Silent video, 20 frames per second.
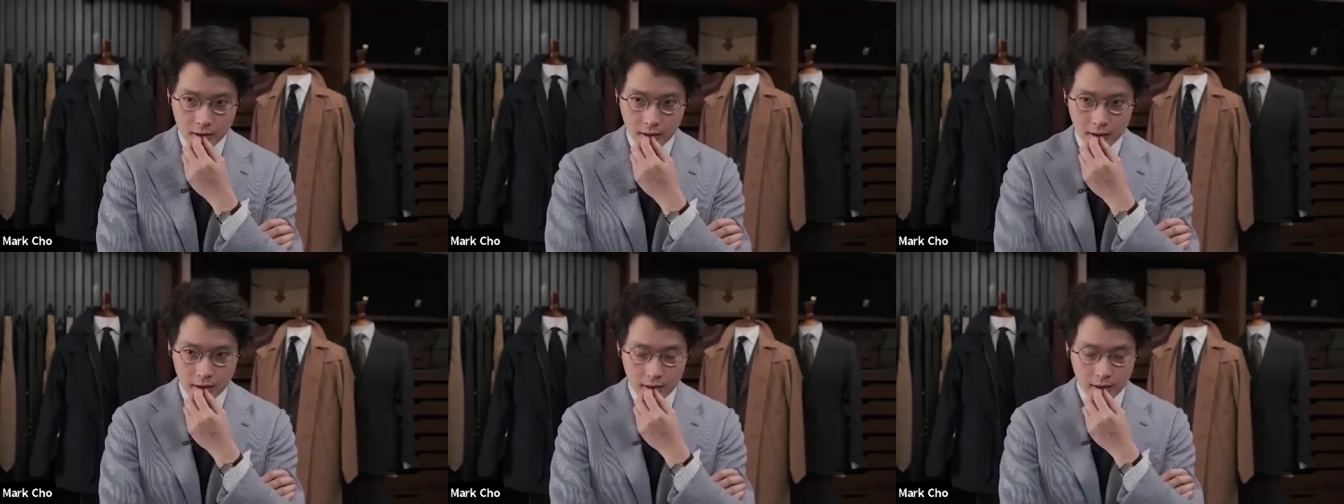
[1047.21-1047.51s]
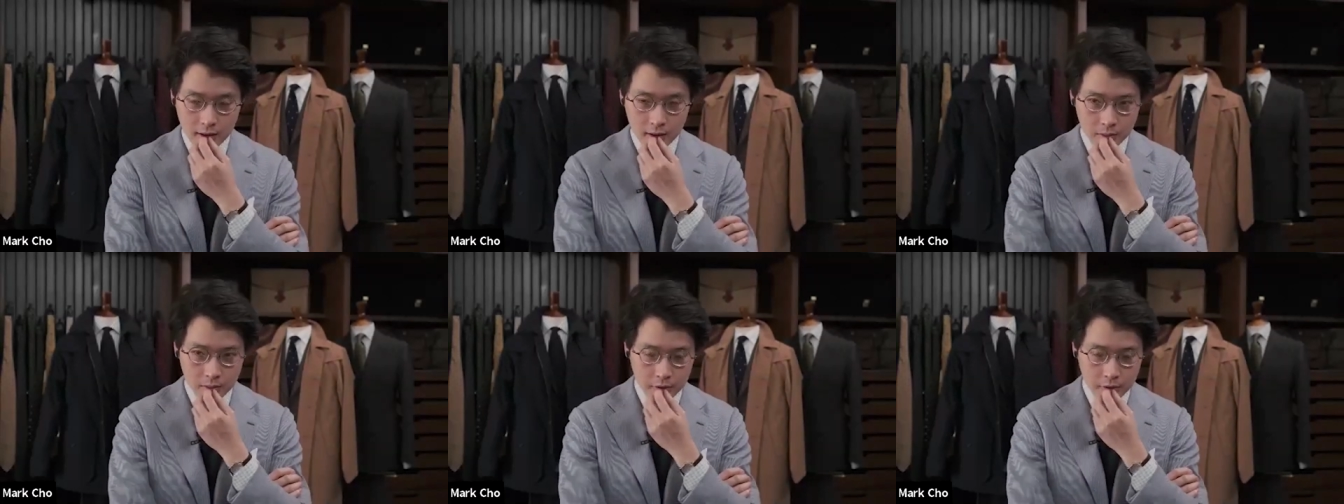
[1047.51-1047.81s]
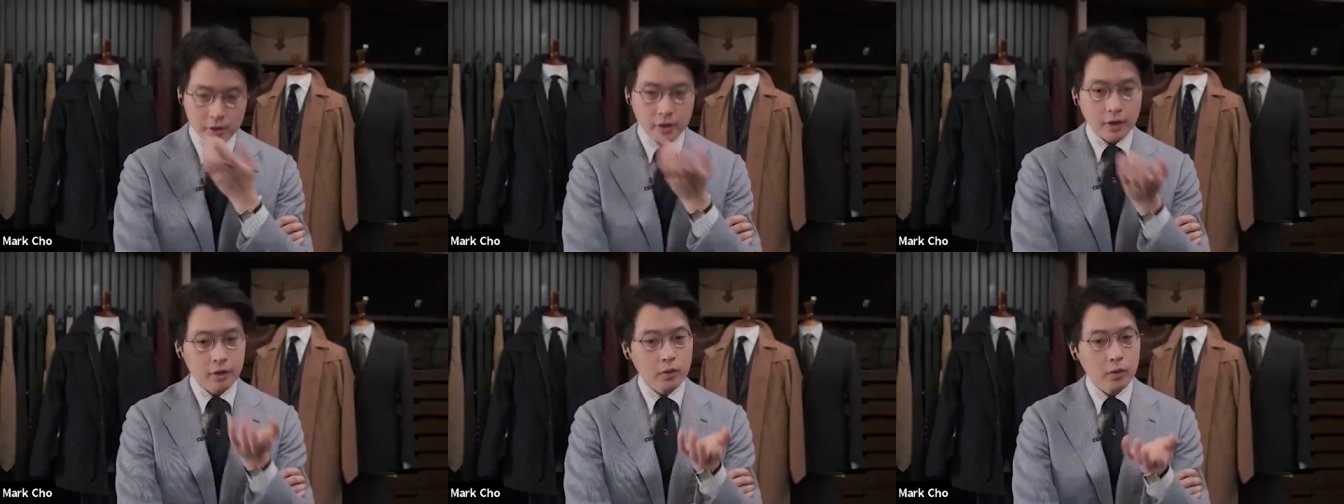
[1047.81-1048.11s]
Um,
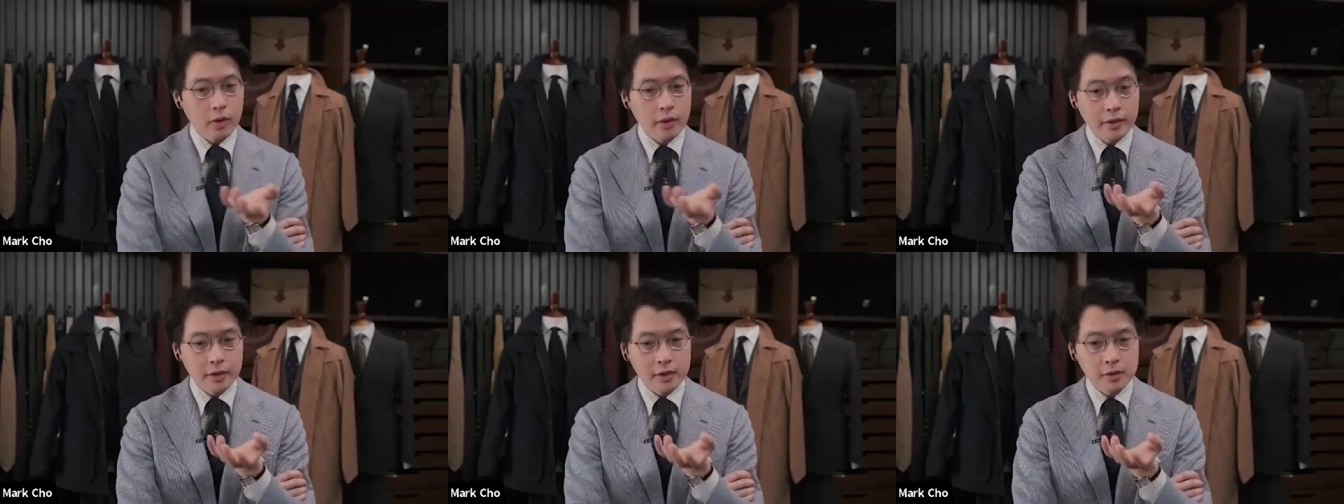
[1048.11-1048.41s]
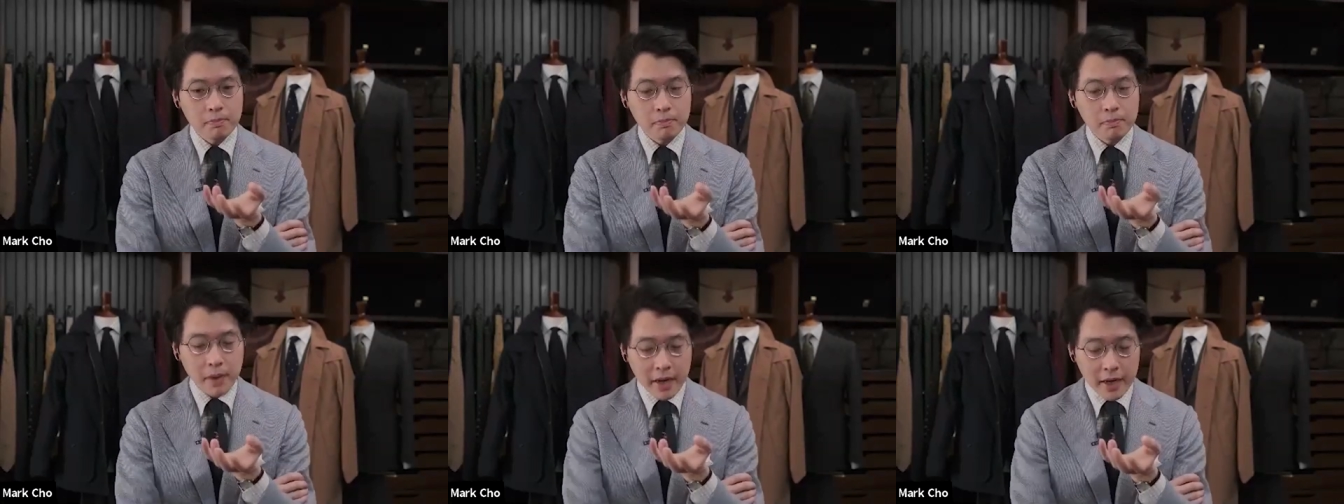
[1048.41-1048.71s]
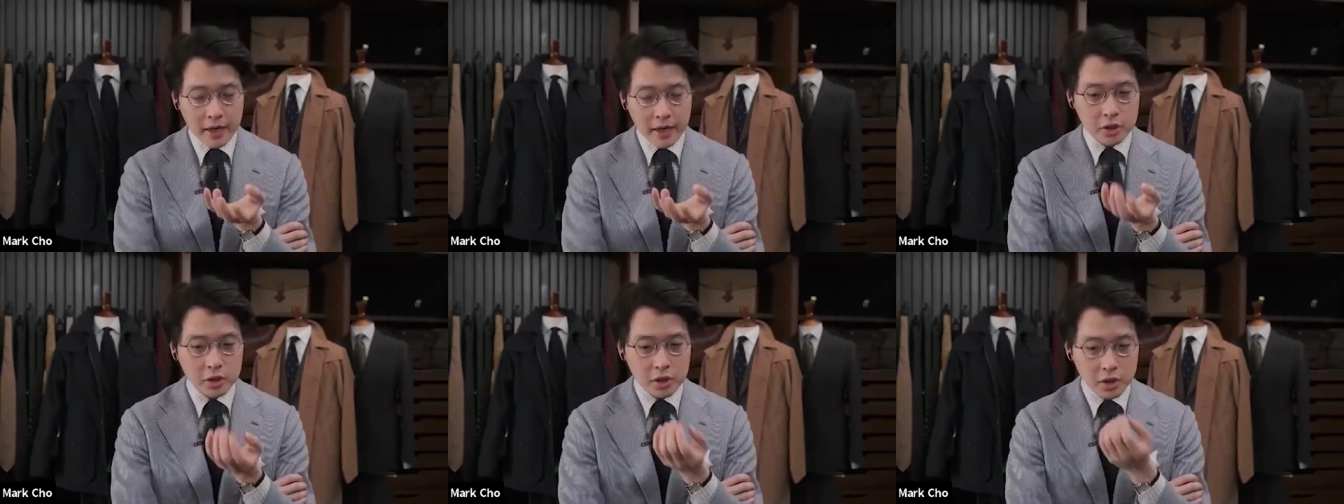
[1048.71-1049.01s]
there's another one that's
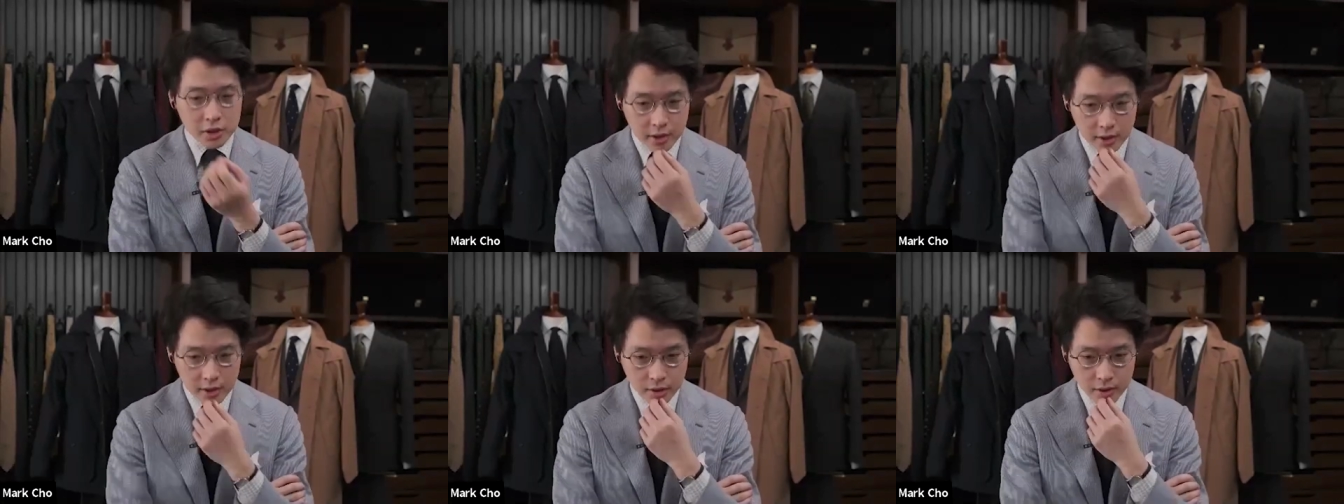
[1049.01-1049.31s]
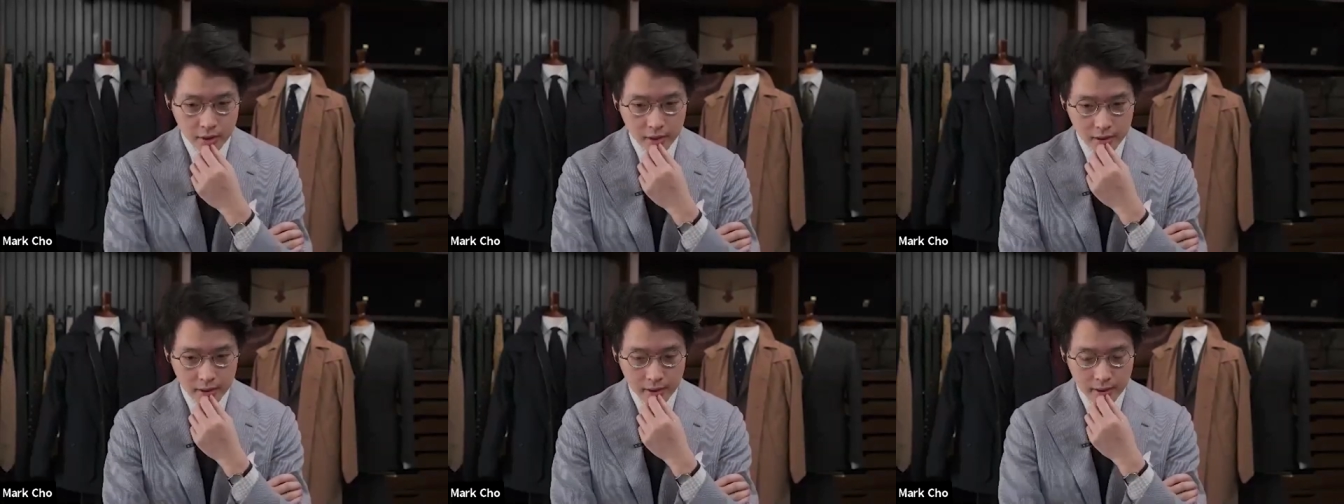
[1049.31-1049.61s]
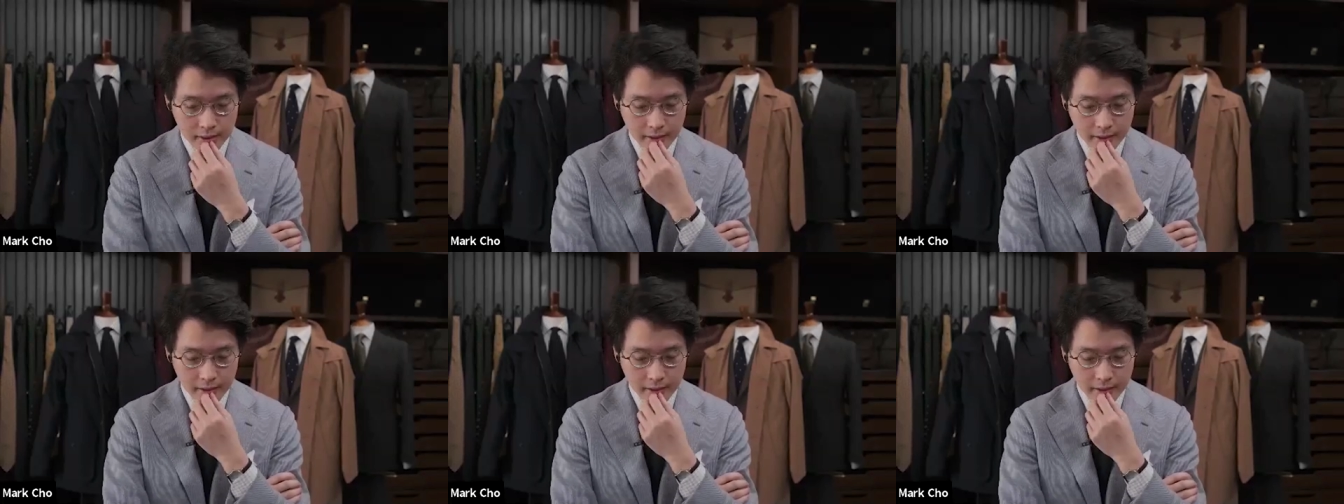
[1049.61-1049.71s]
beige silk.